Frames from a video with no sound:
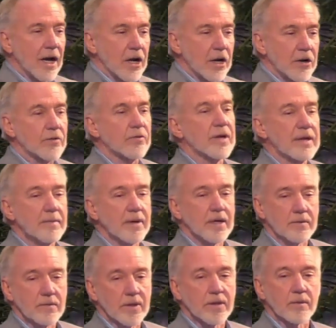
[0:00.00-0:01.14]

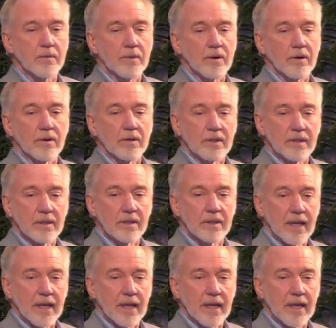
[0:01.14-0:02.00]
agreement with the world